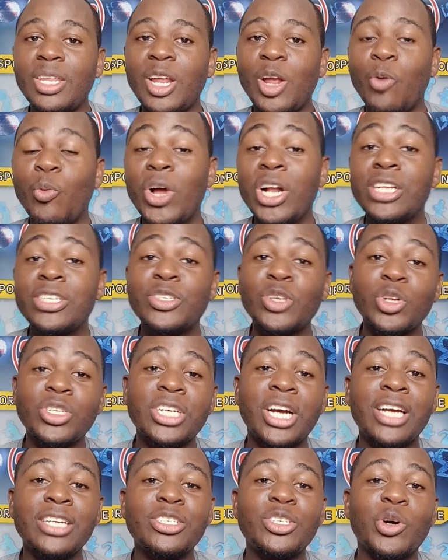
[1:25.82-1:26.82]
well
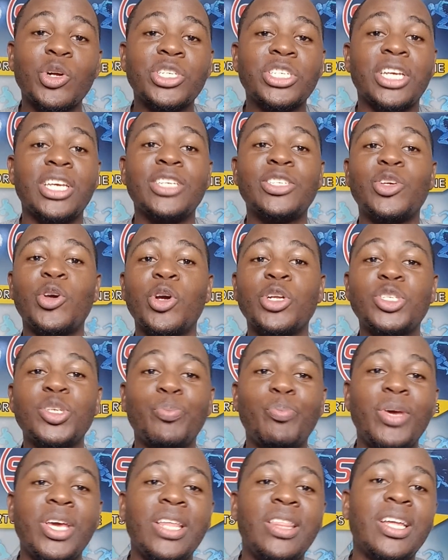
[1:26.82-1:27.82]
such and such is going to
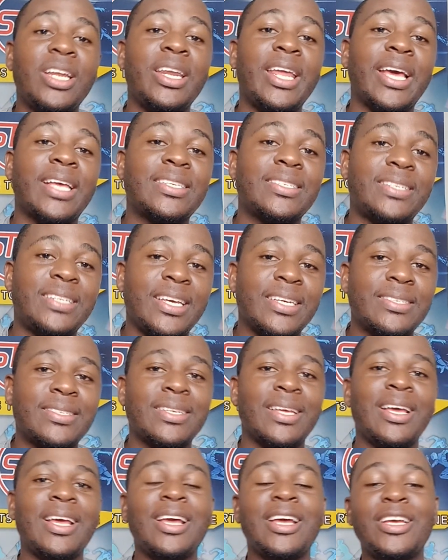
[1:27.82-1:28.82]
be the next
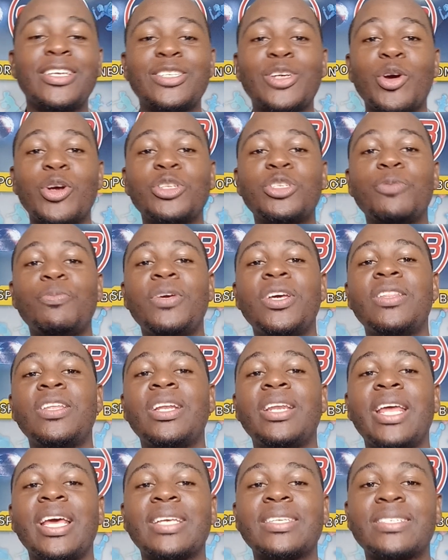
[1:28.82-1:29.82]
this is going to be
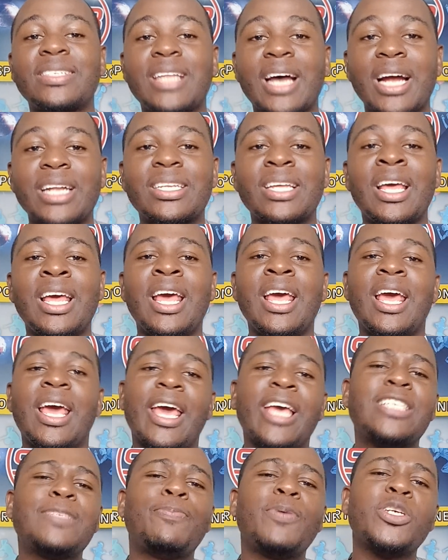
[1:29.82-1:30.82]
the next that
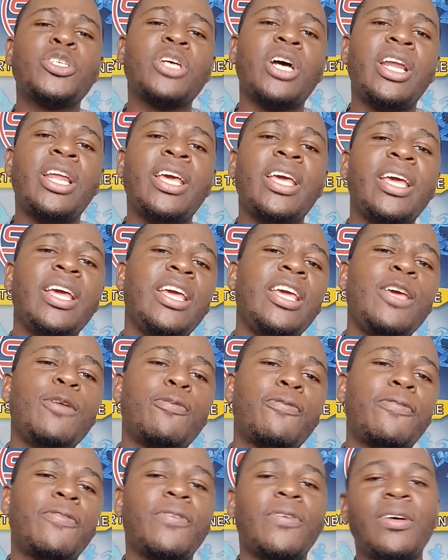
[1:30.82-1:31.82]
especially
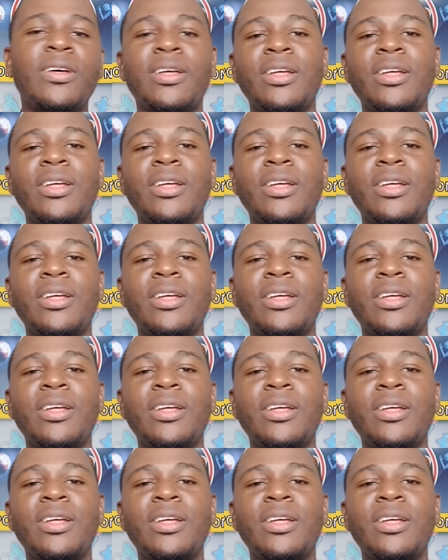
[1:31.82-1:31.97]
if